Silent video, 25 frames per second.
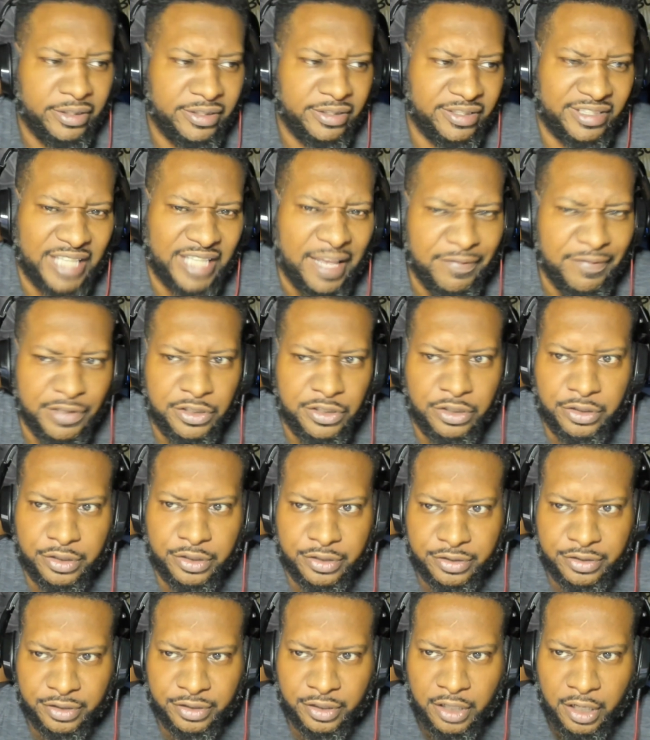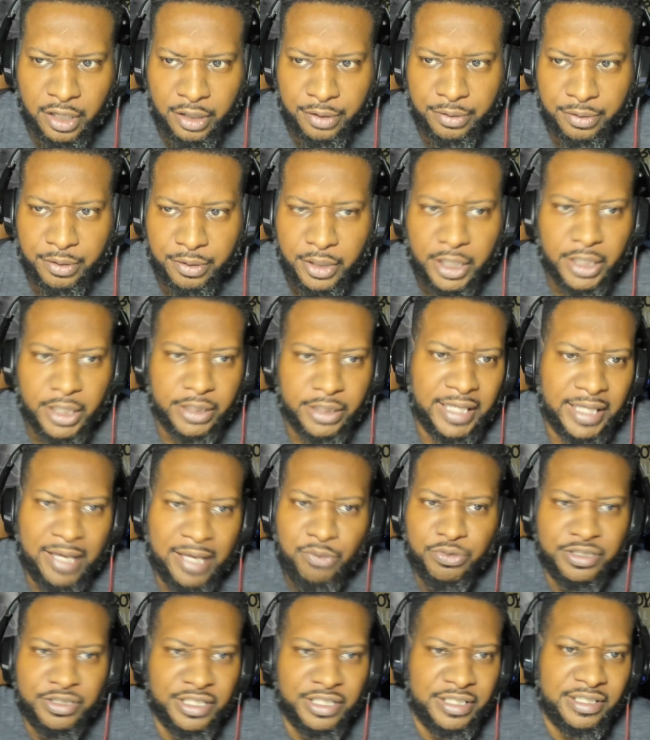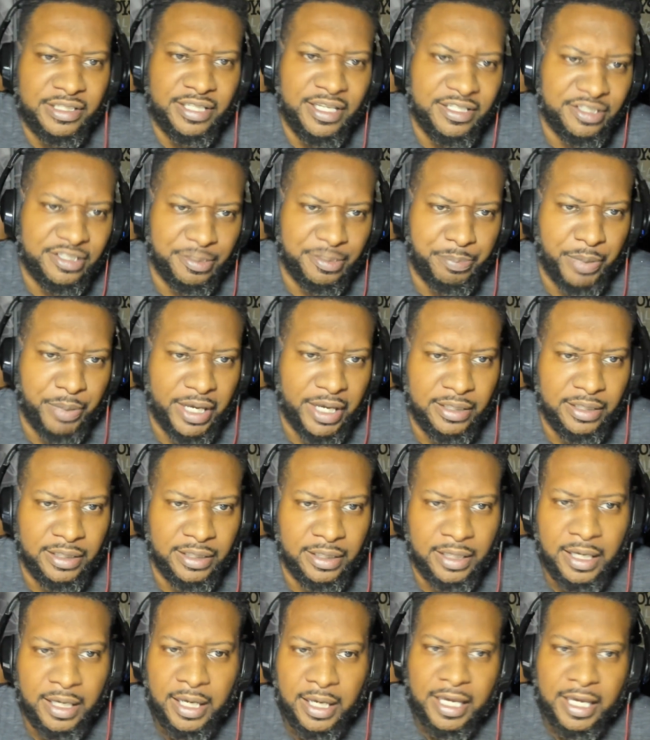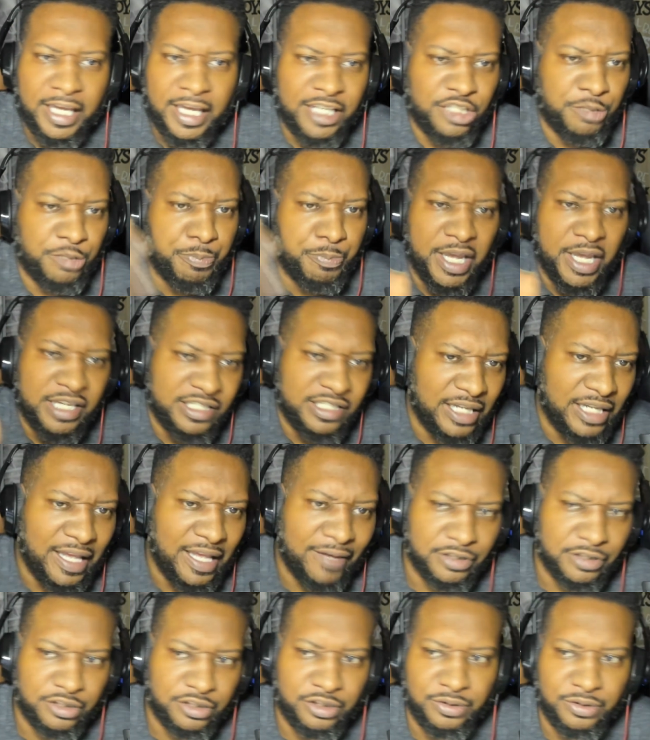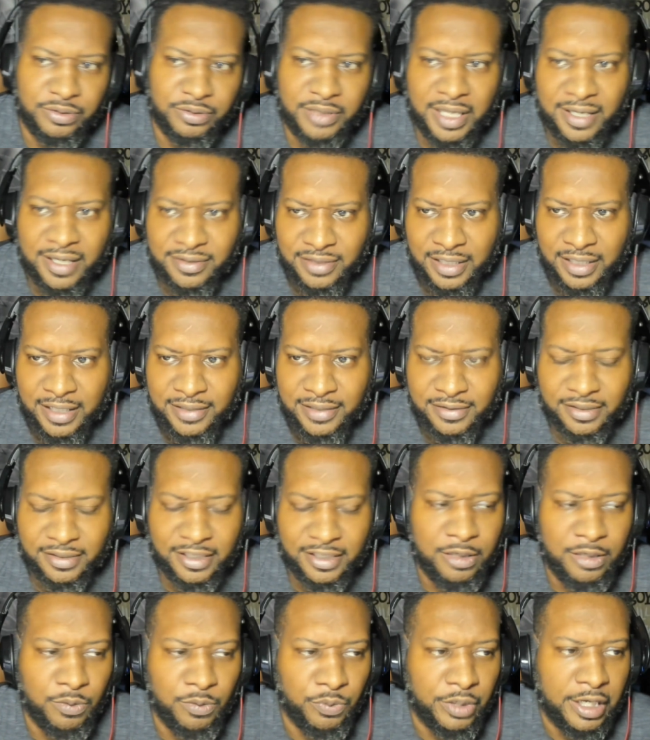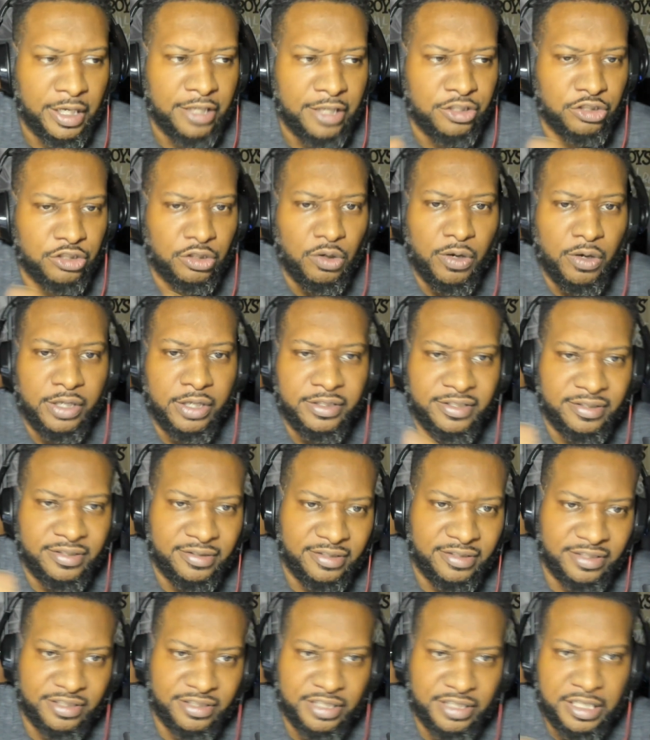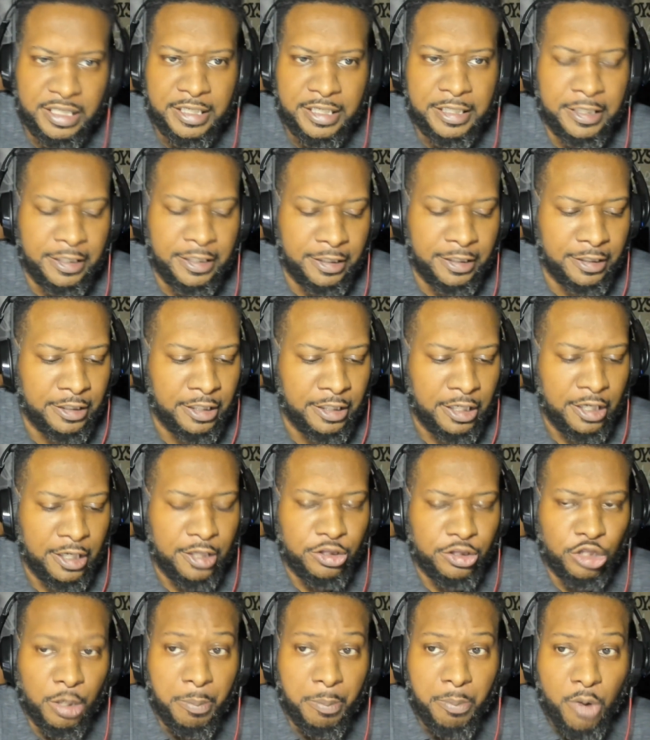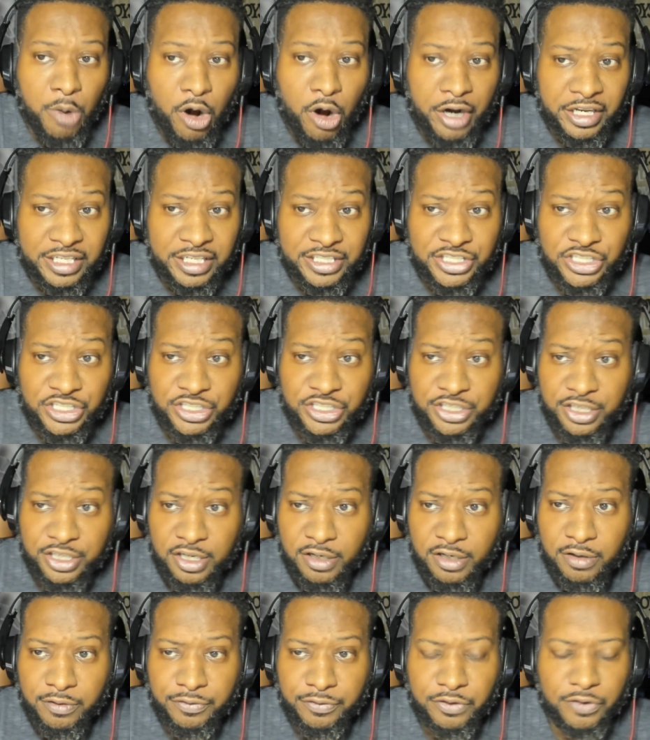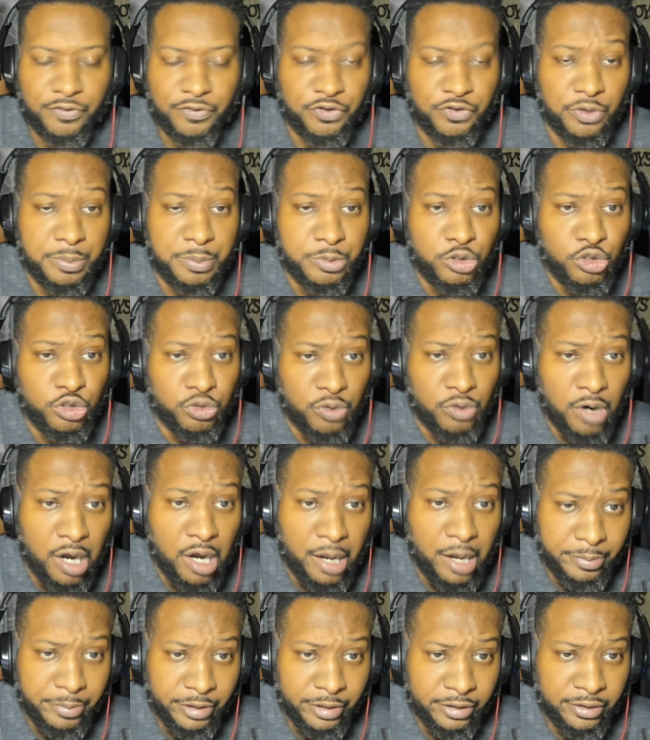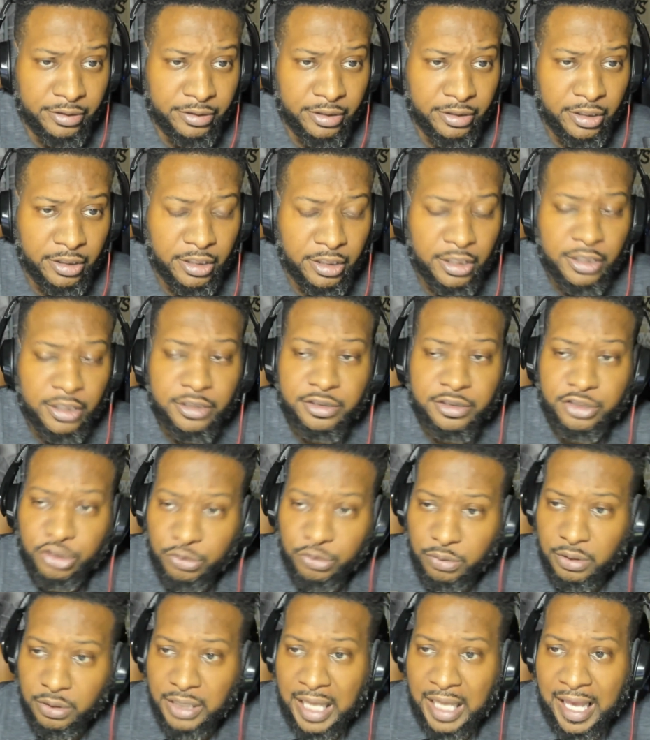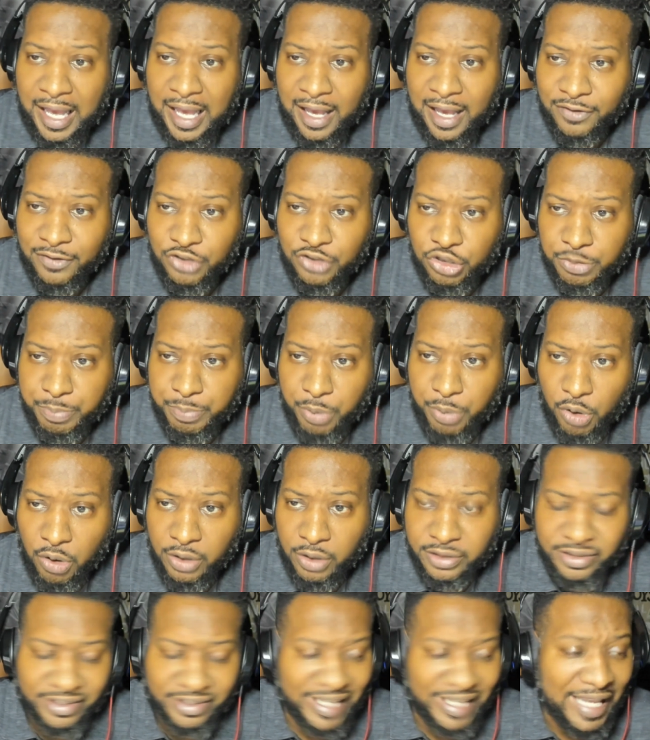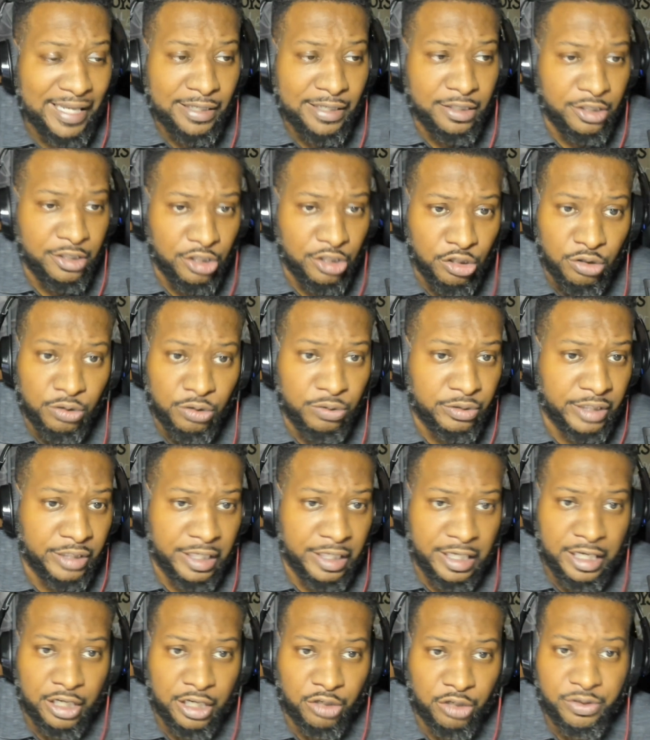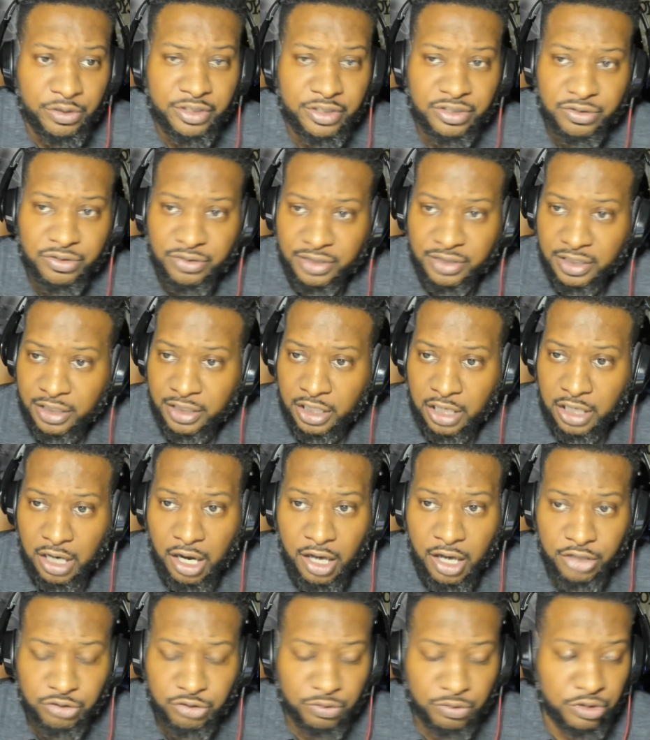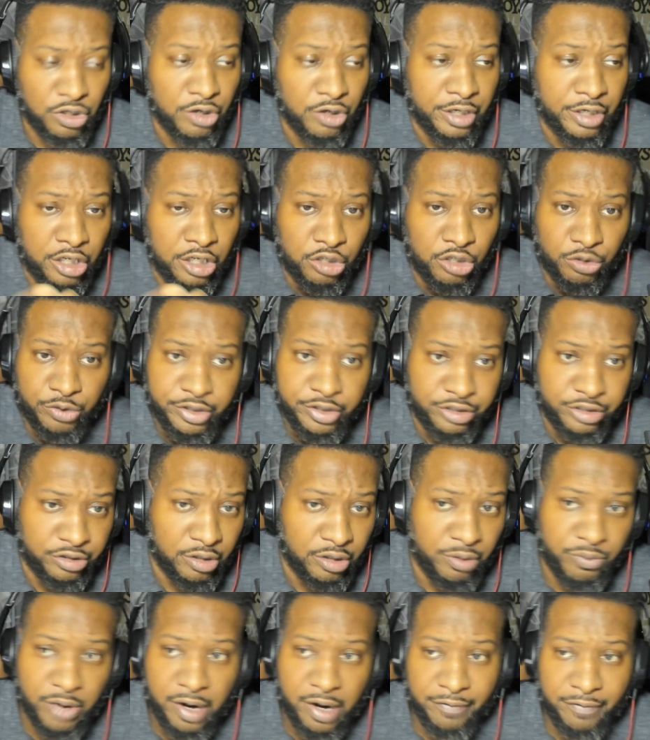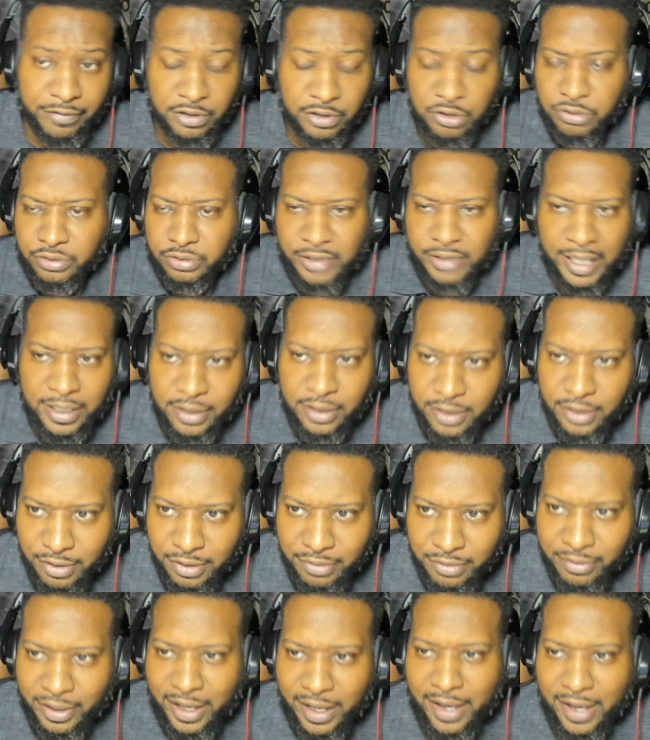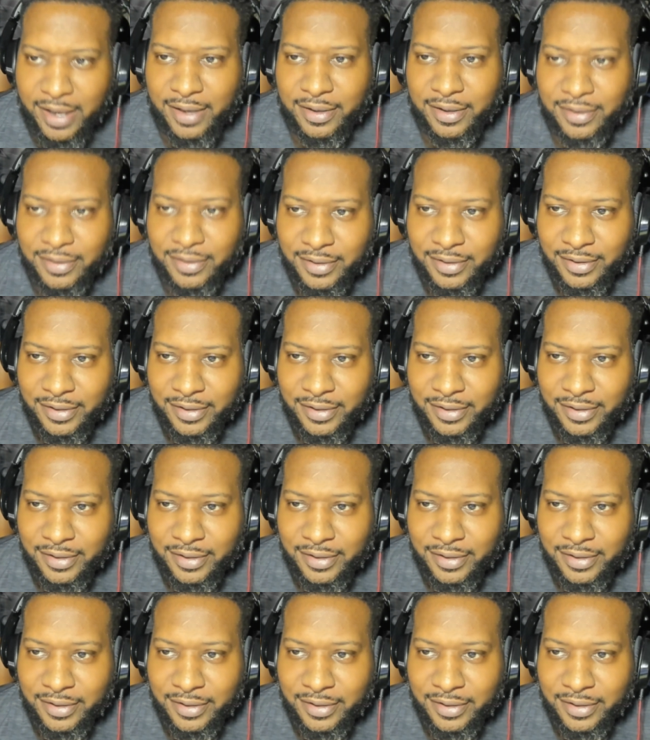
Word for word: Seven years ago, they was anticipating it, especially after two thousand eighteen when they started seeing the market shift from drama to live sports. They knew the increases in costs was going to increase their revenues. They knew that.